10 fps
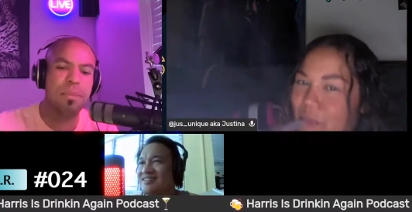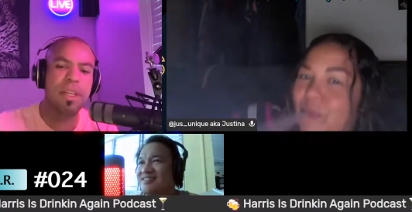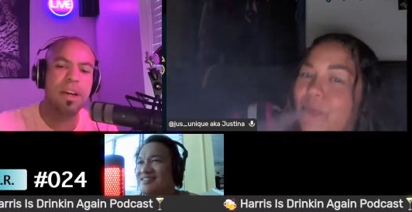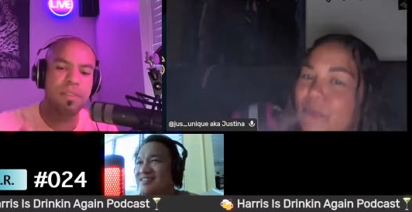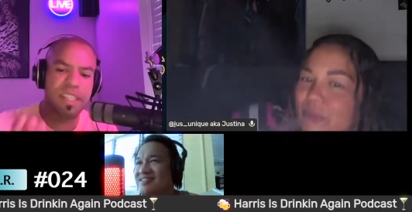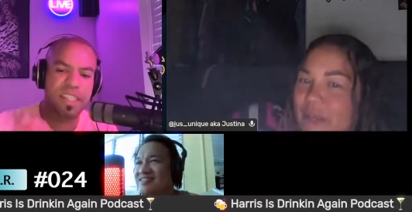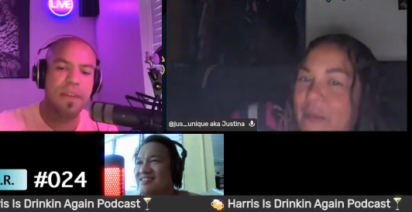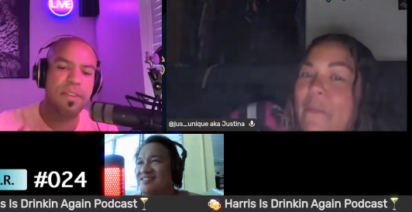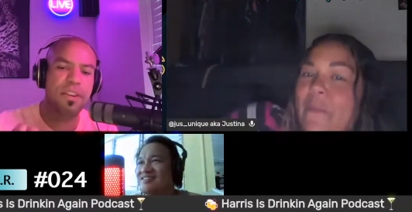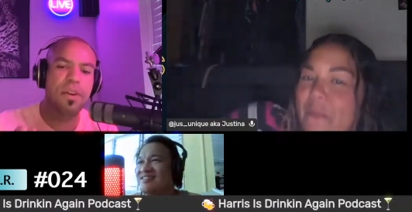Speaker 1: me of a
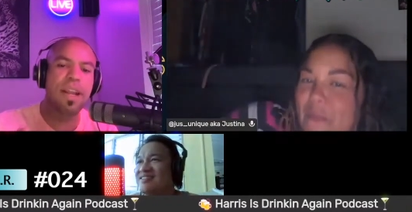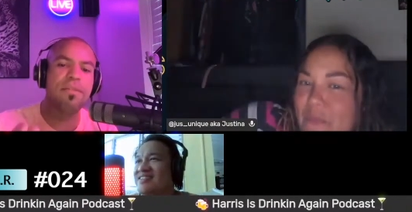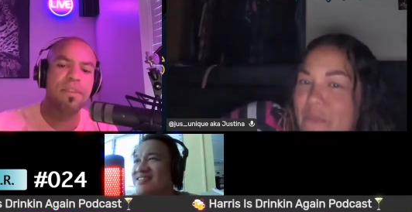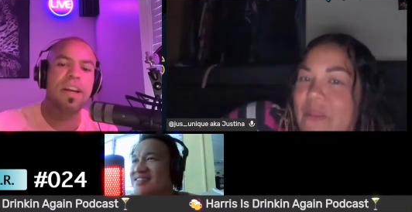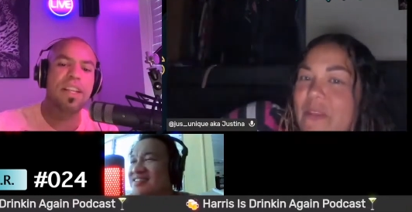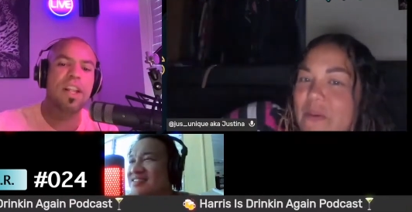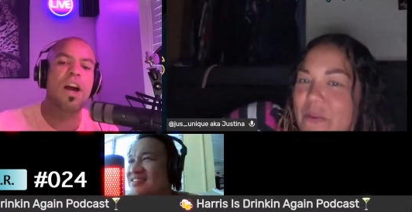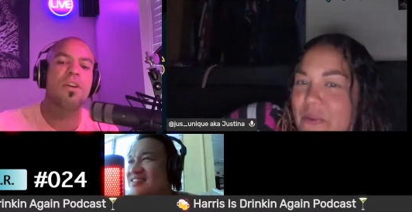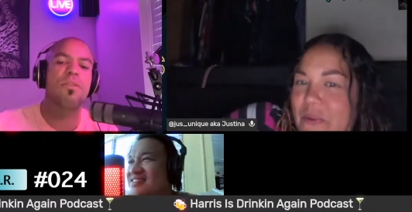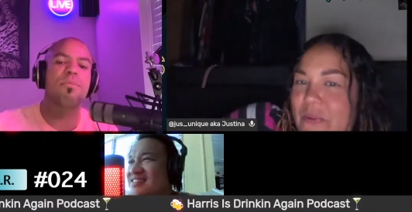seventh grade fucking
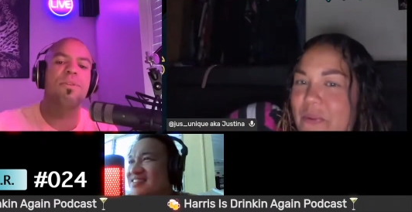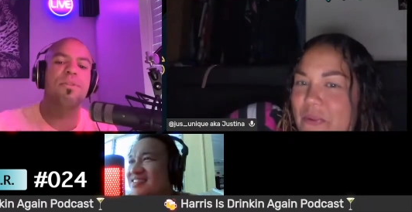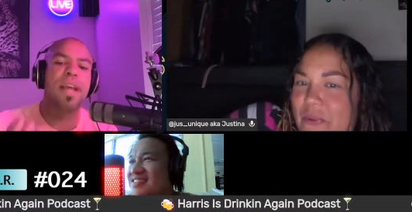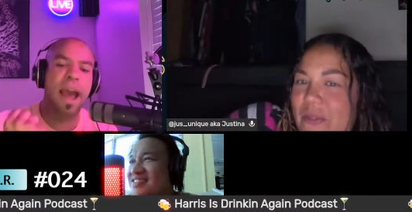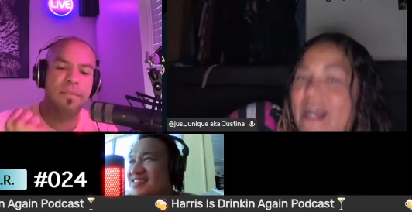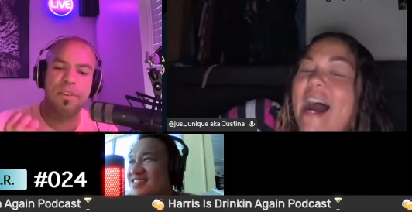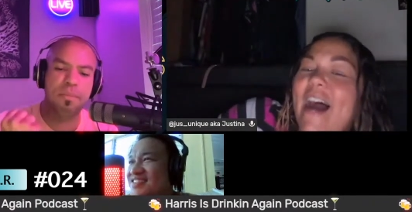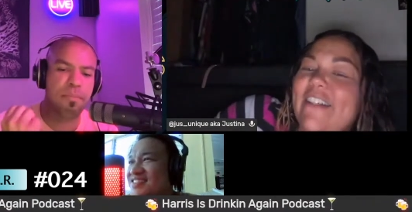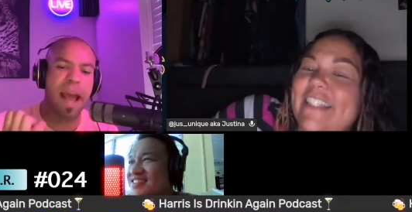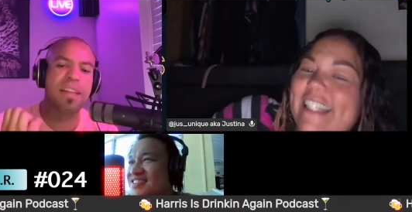locker room, dude. Like after, I was
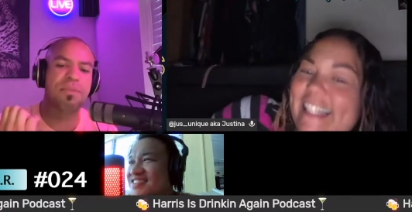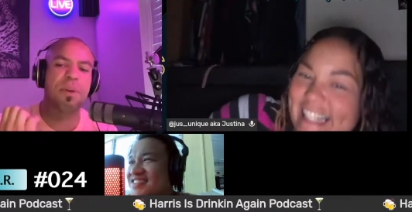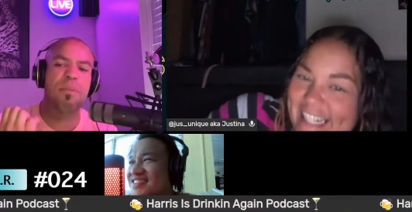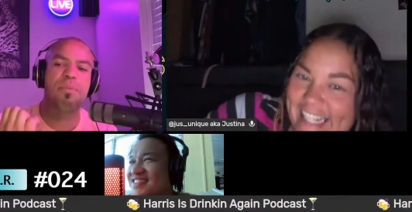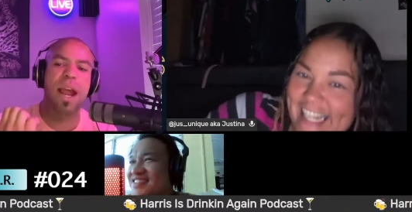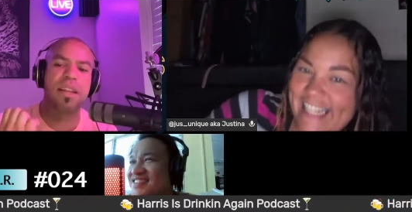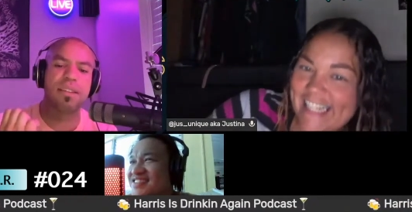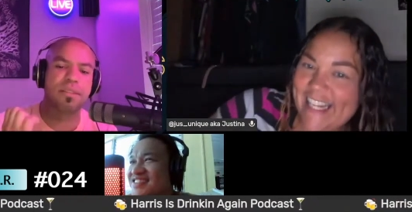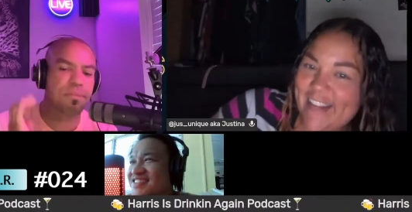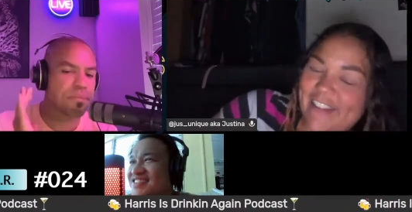just gonna
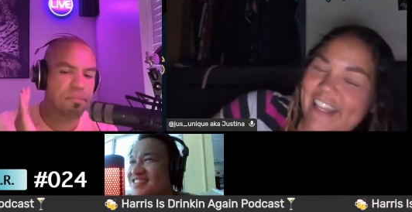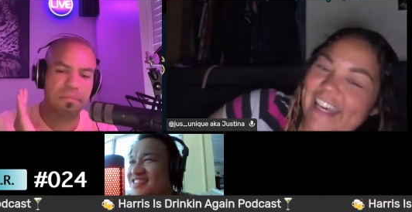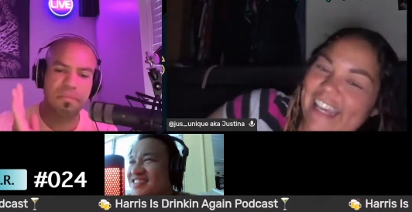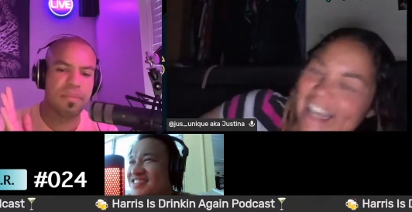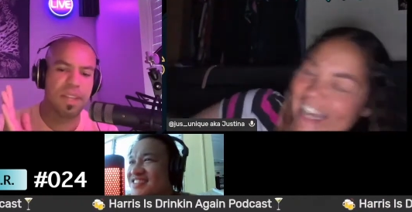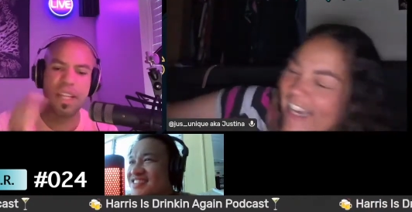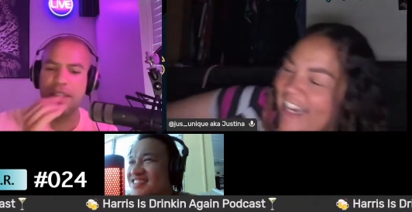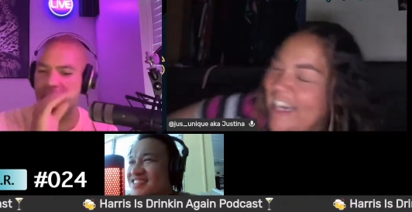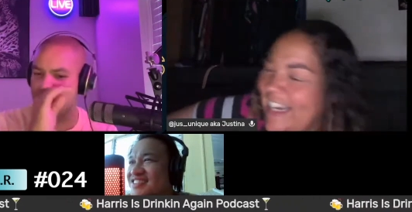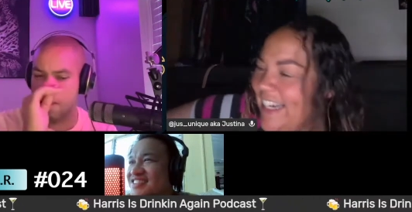say the same thing. it's,
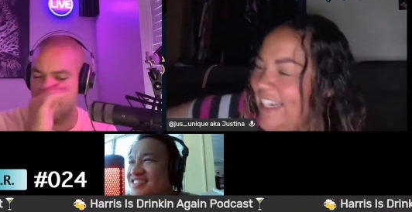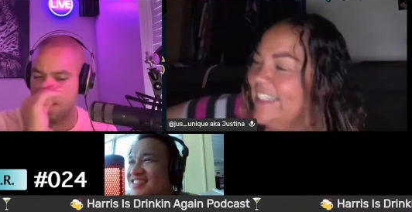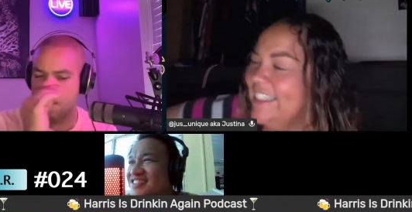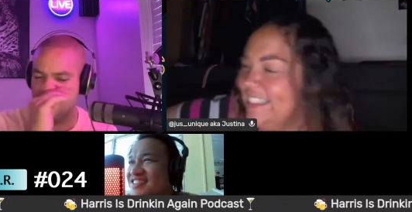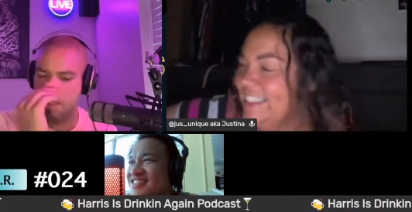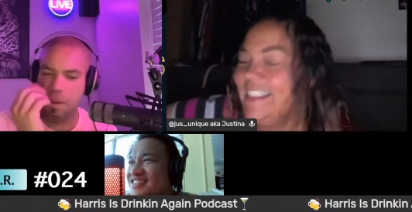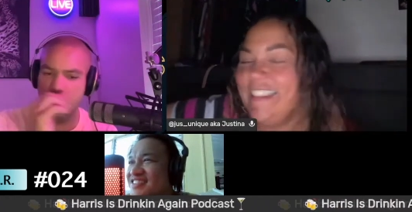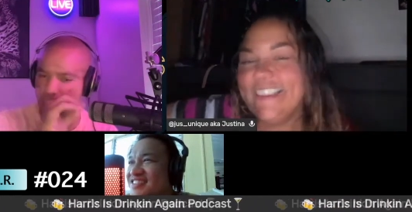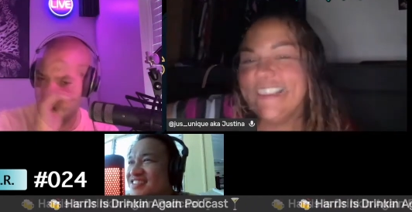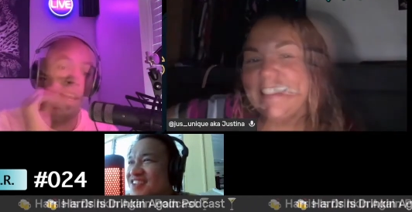it's, it's
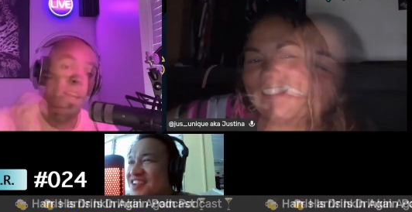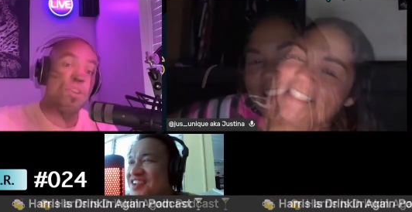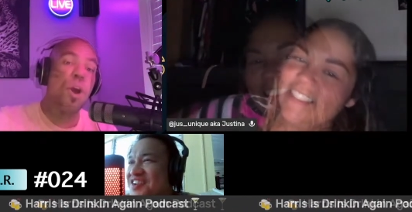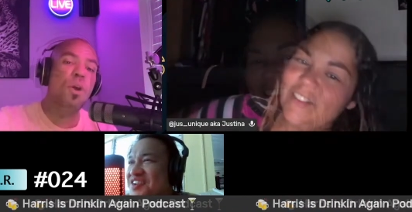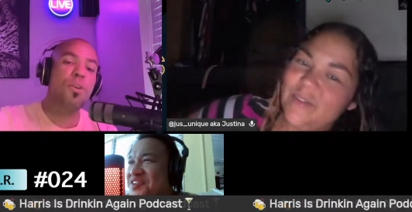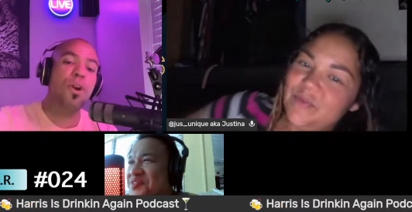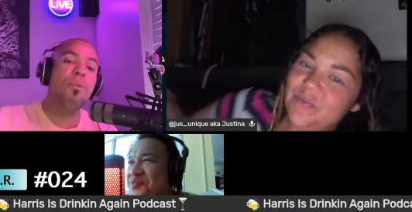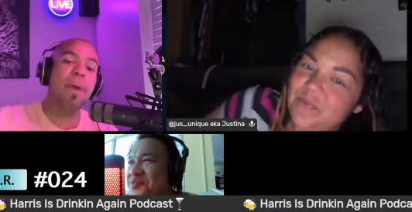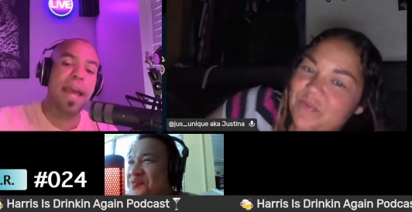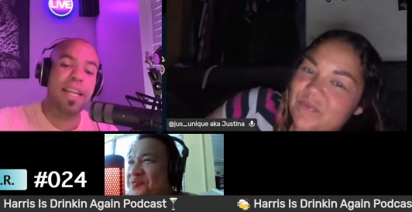horrible. No grown
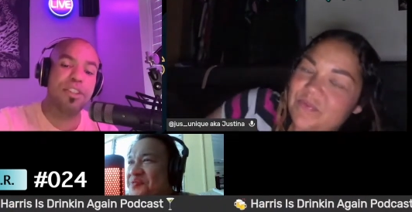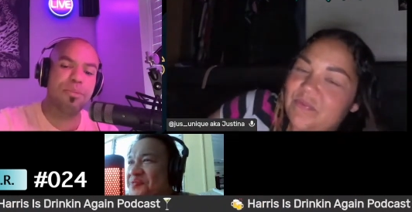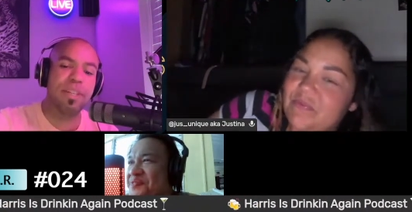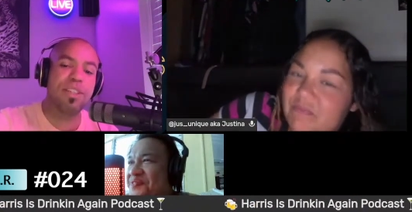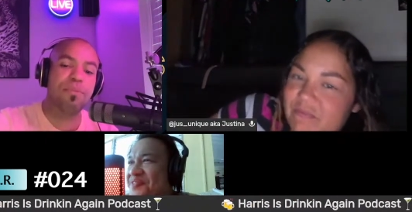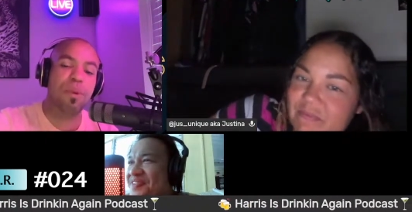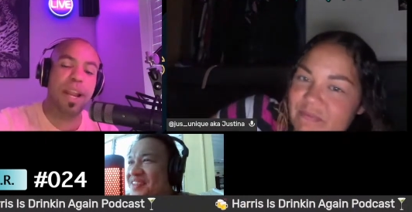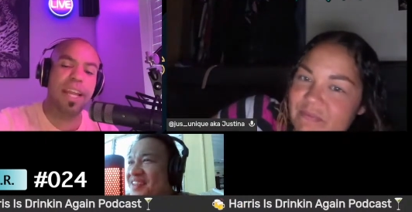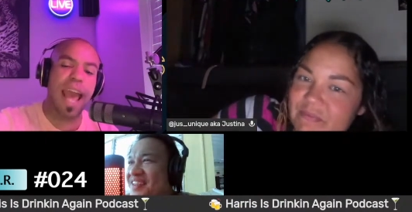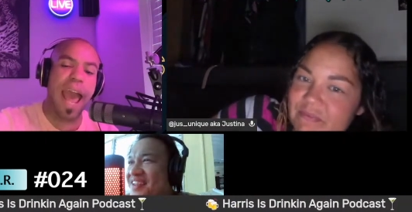man should be
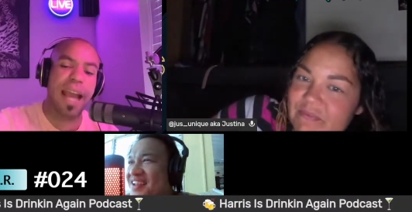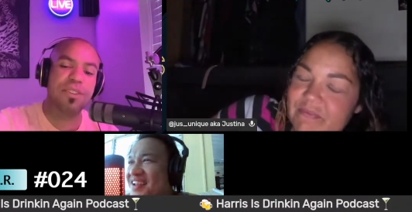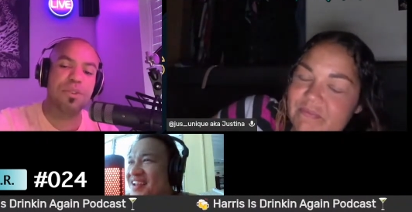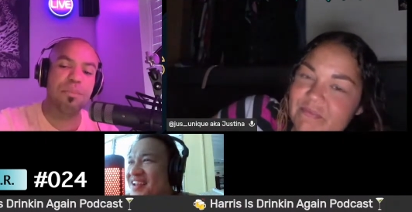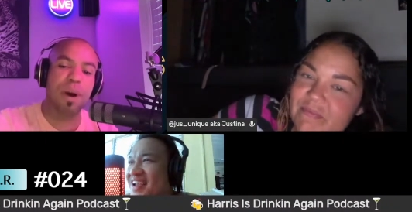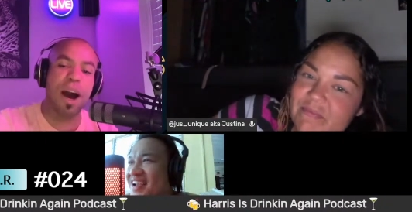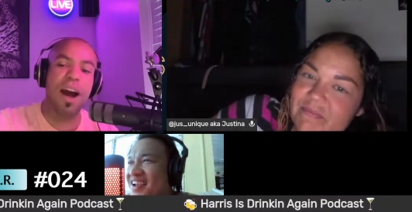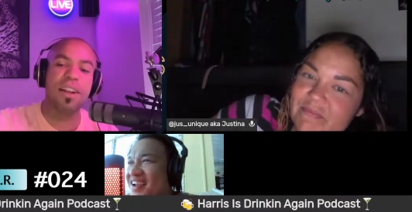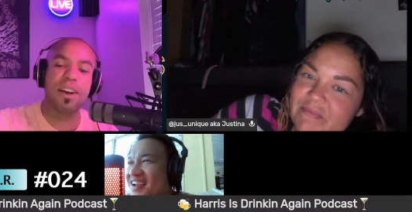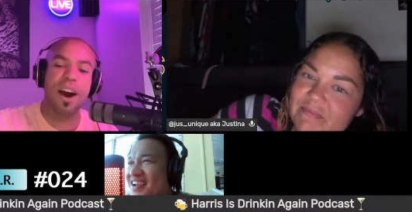spraying axe or
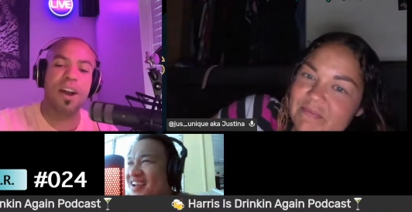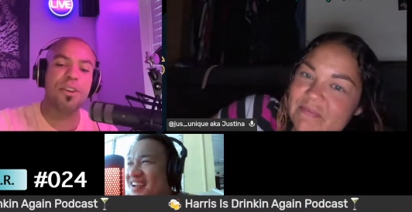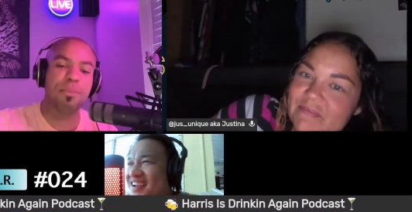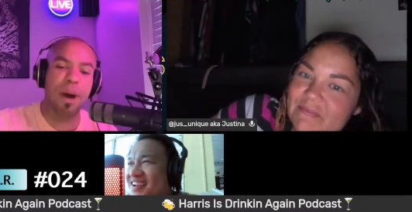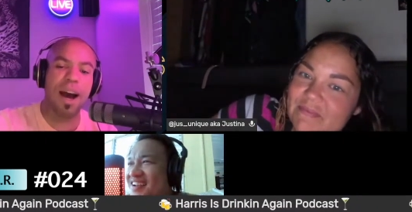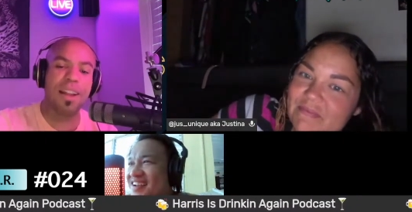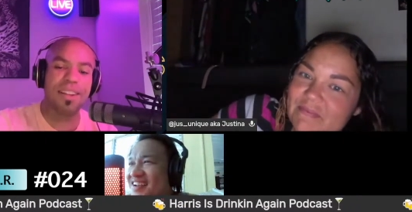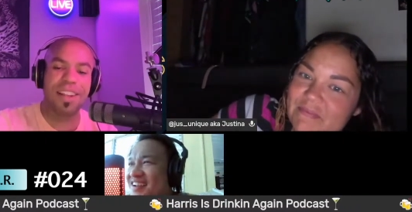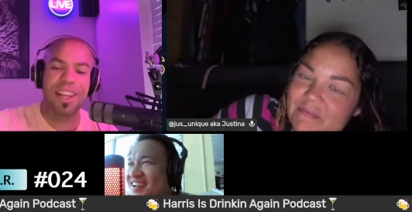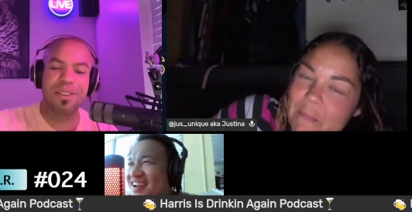bod on your bod.
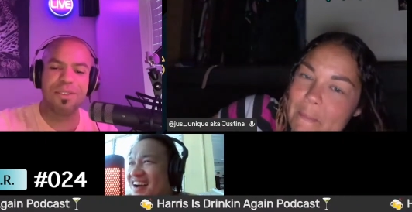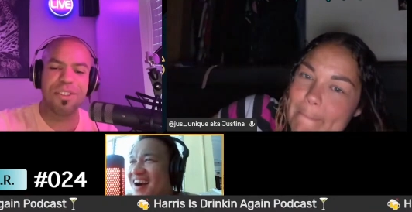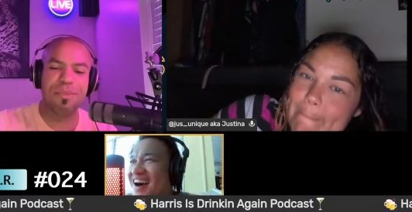Like you should.